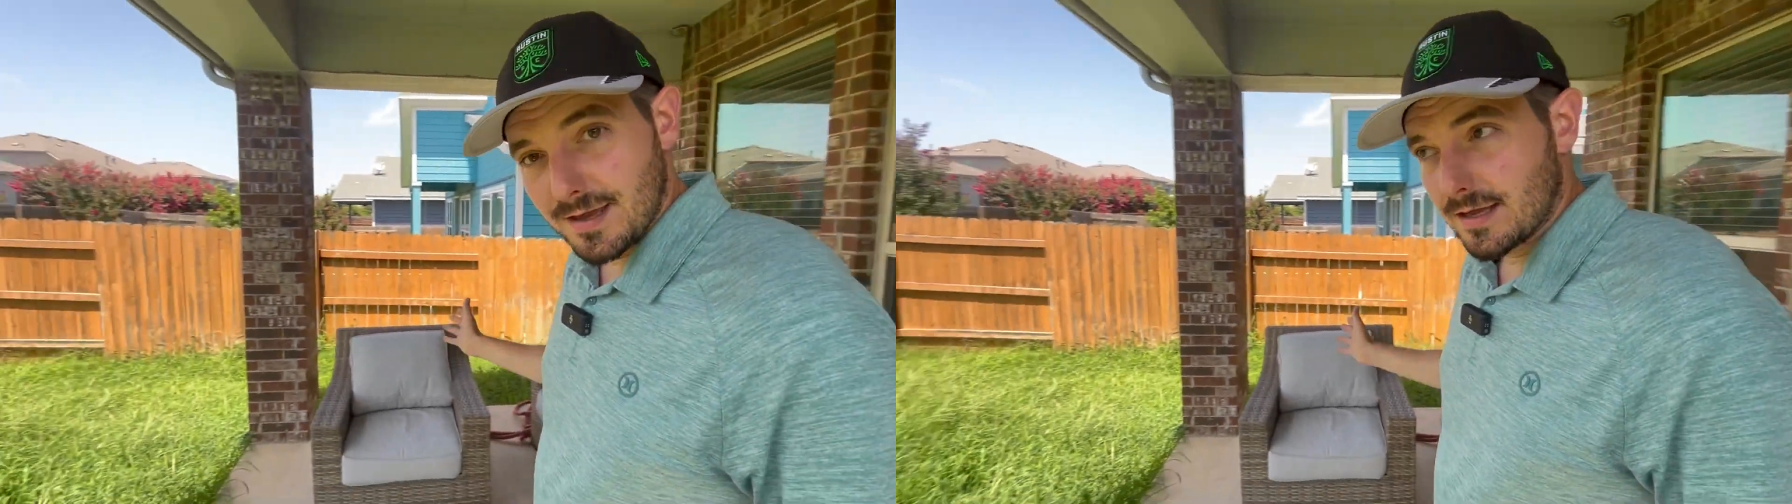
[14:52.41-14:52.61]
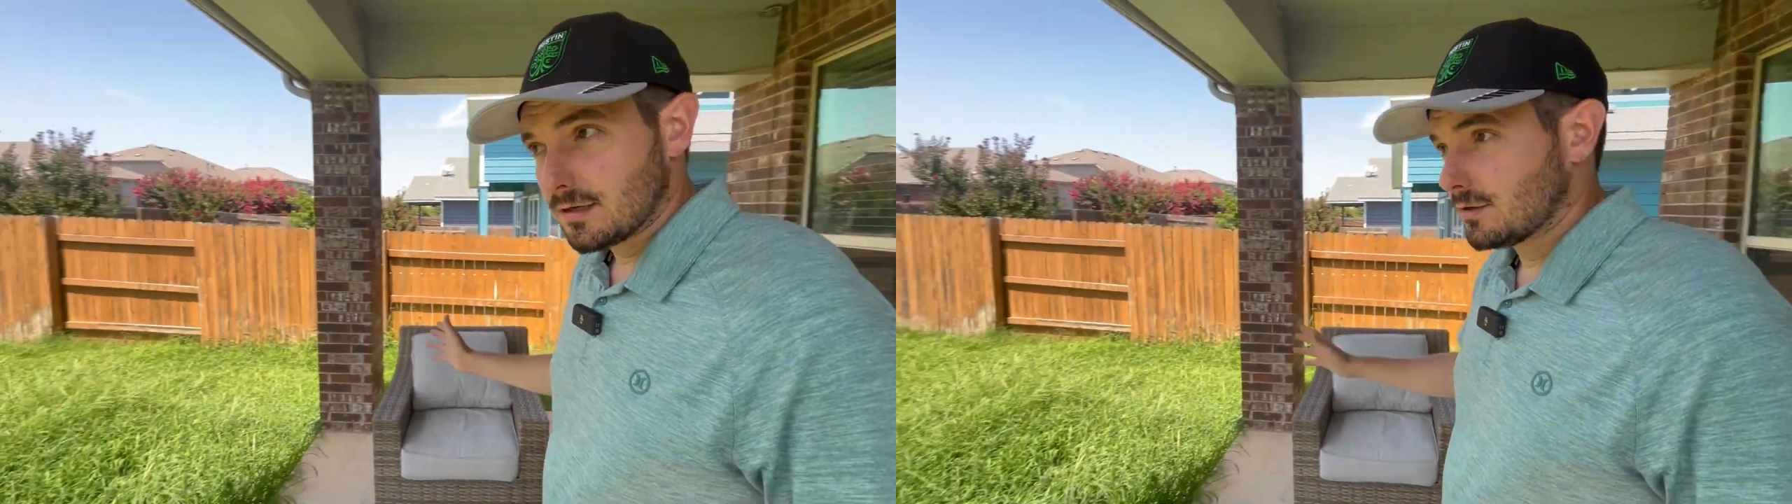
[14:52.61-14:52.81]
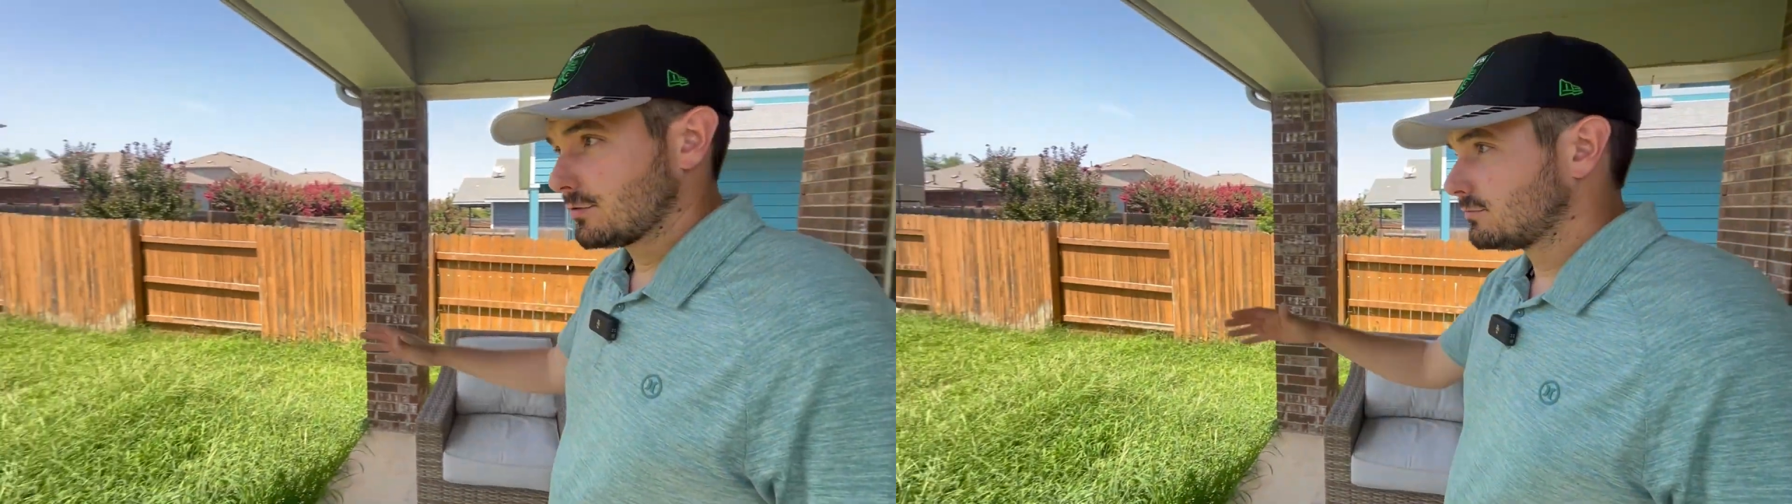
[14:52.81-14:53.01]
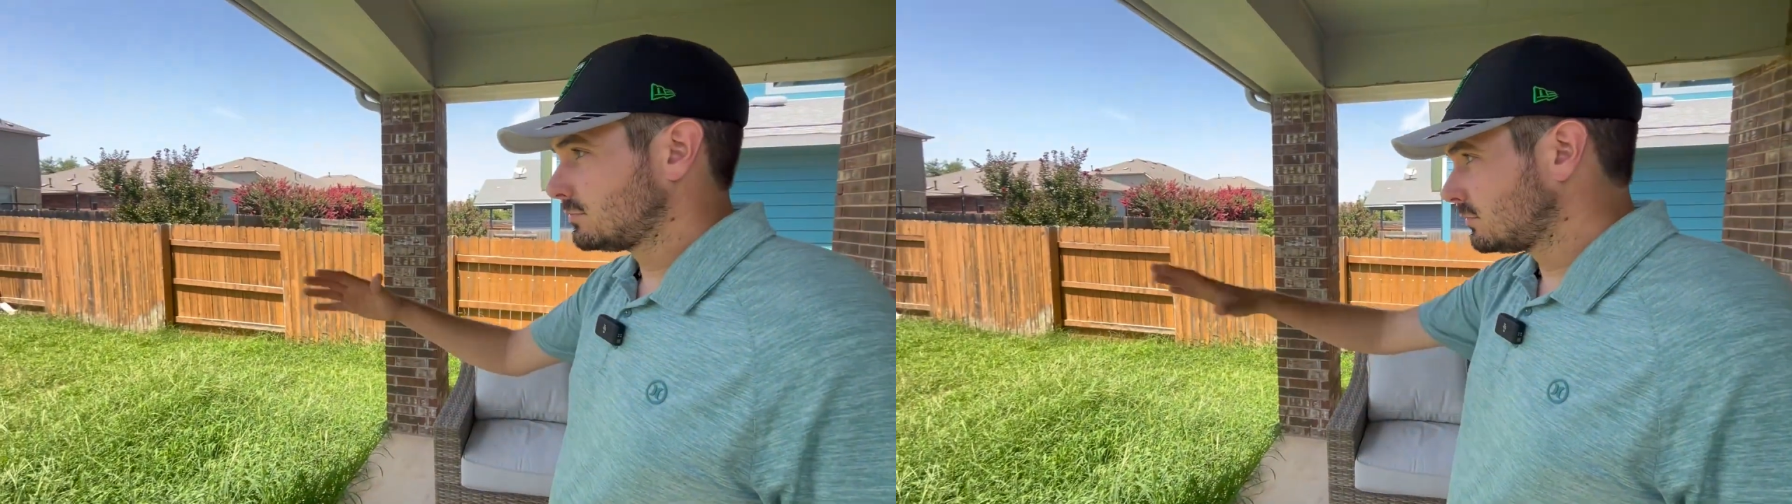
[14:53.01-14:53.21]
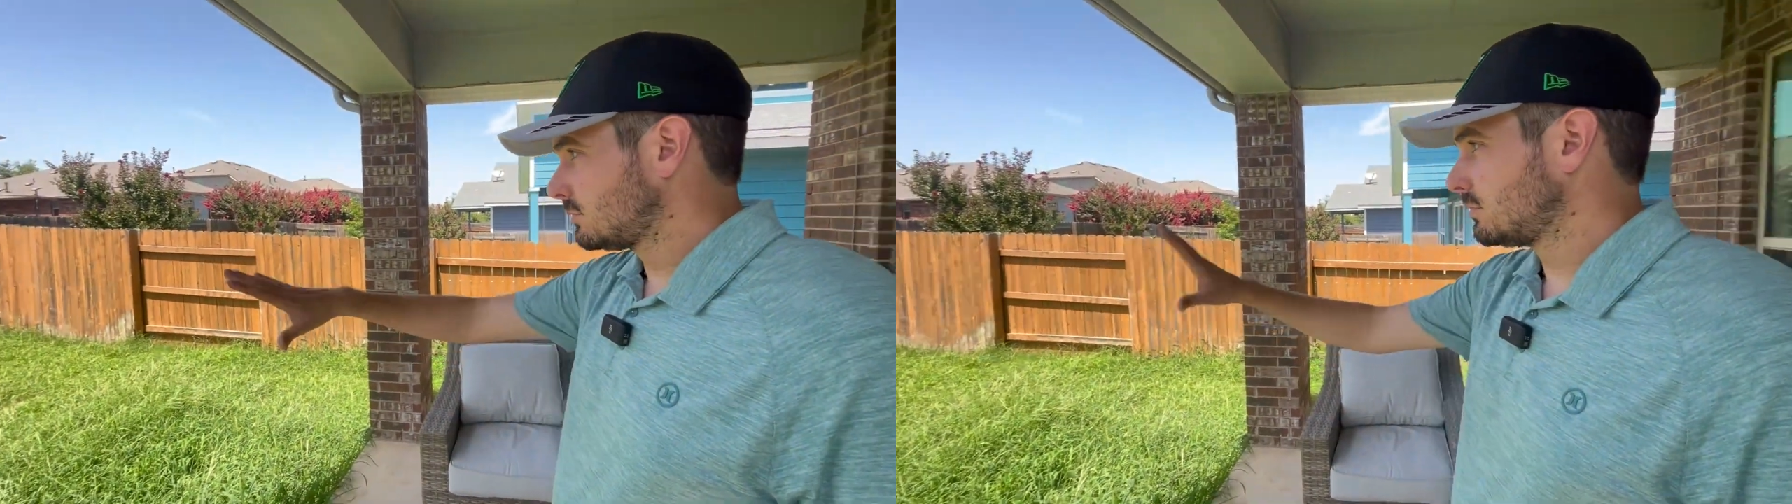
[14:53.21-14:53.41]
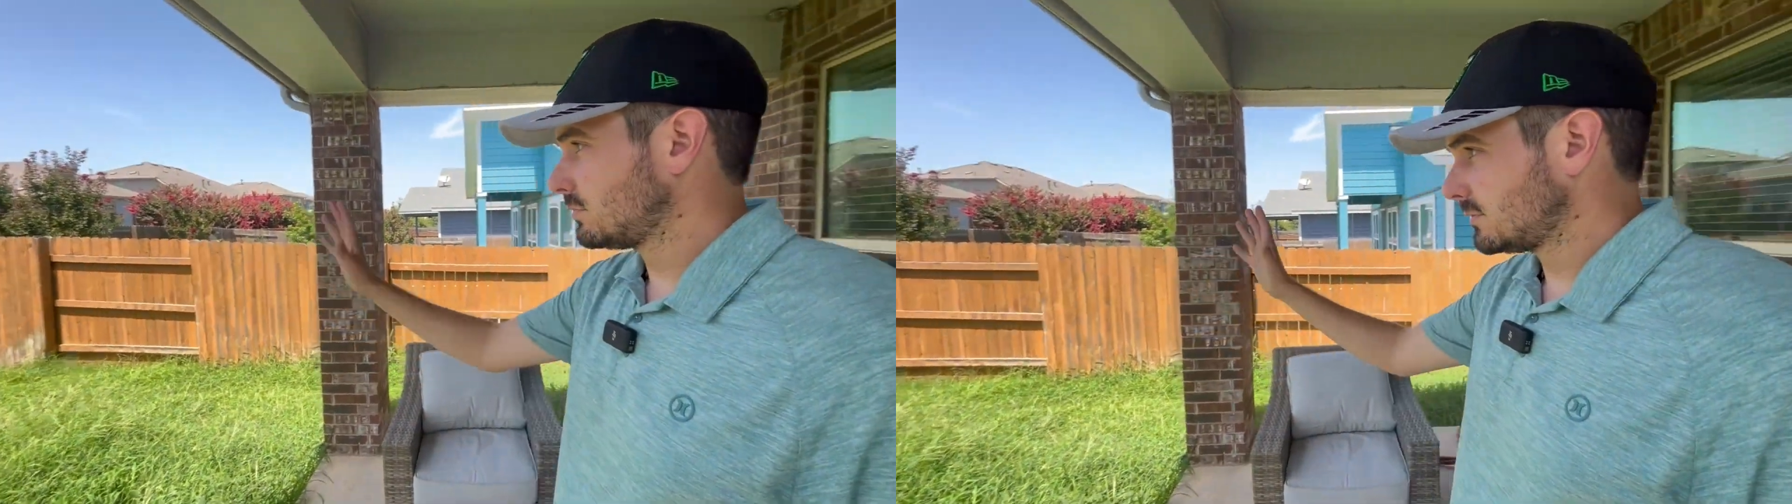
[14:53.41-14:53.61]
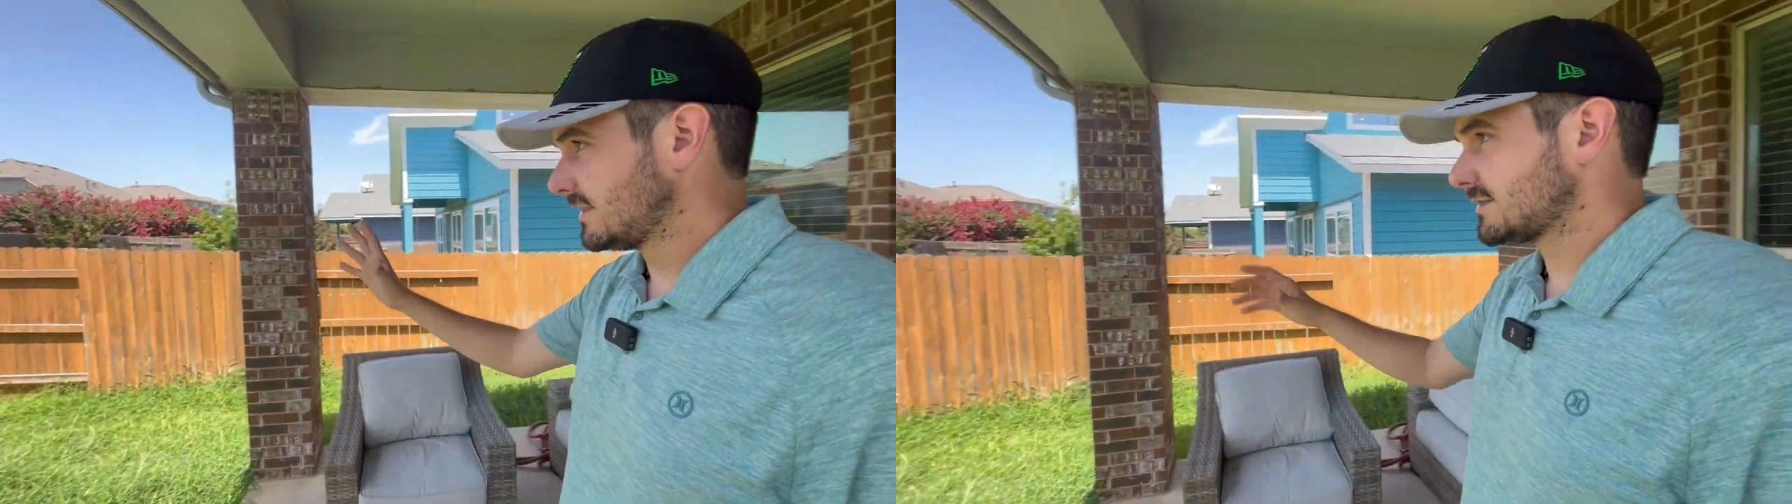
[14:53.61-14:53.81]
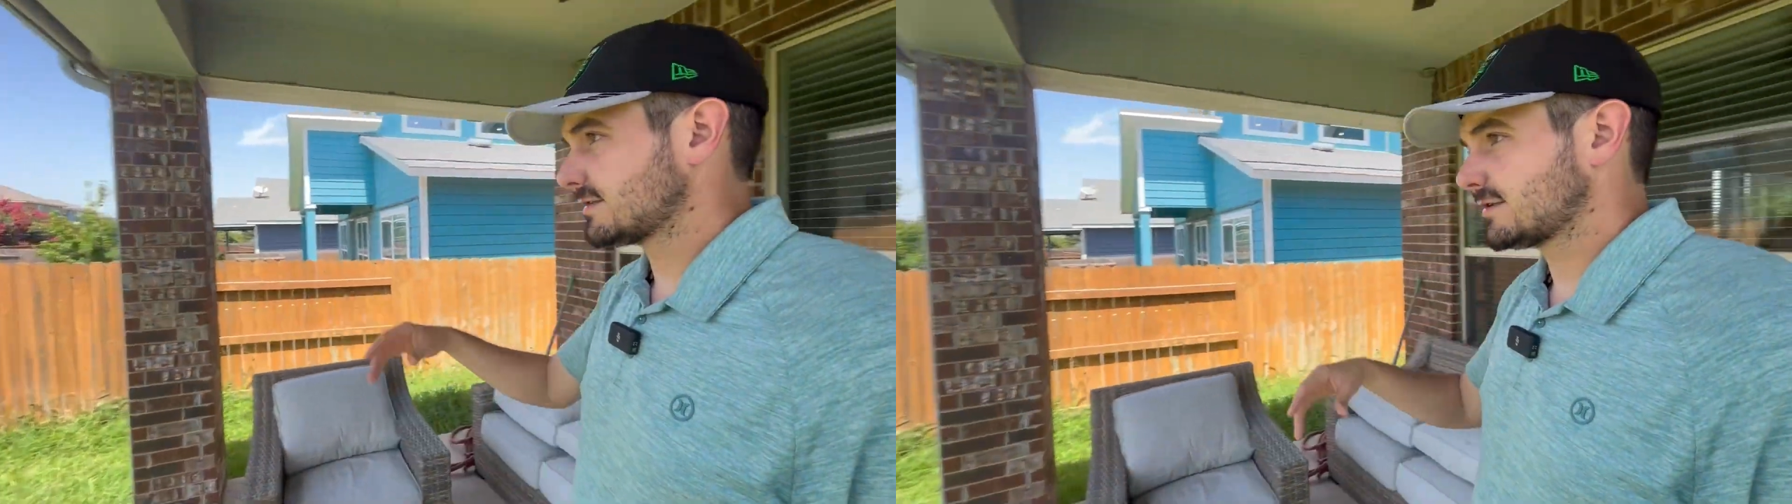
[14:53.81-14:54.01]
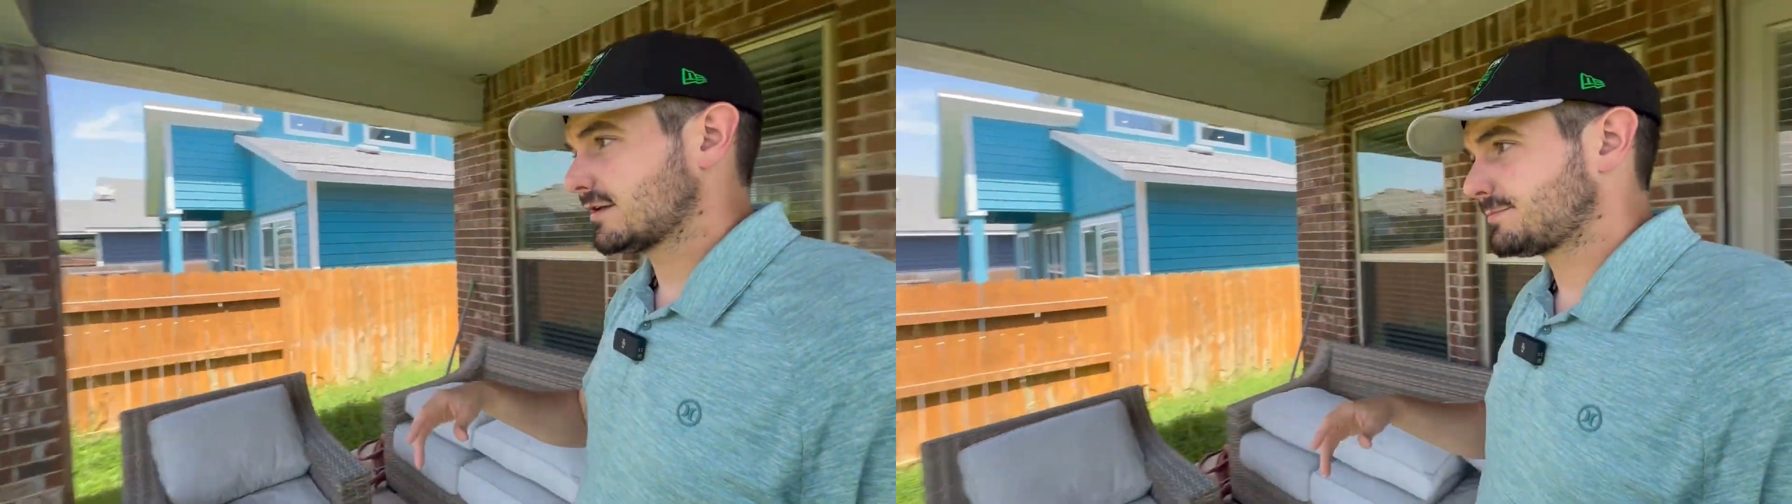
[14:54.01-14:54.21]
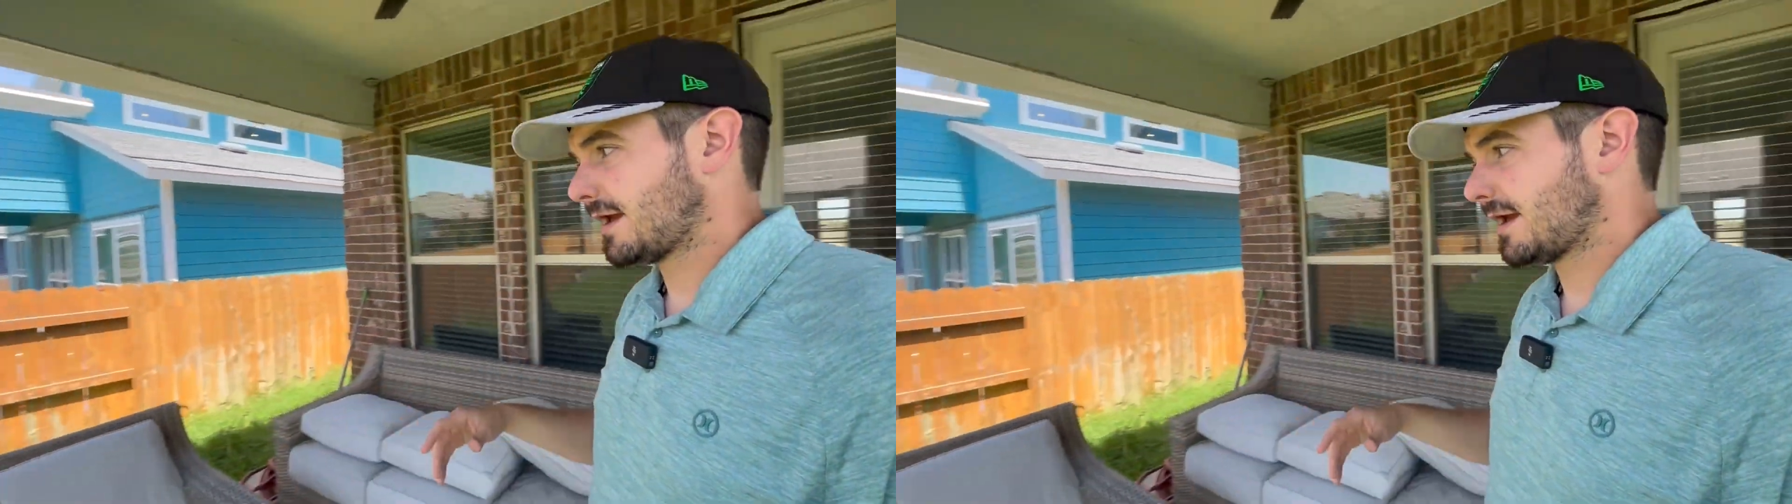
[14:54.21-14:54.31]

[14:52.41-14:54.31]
patio, decent sized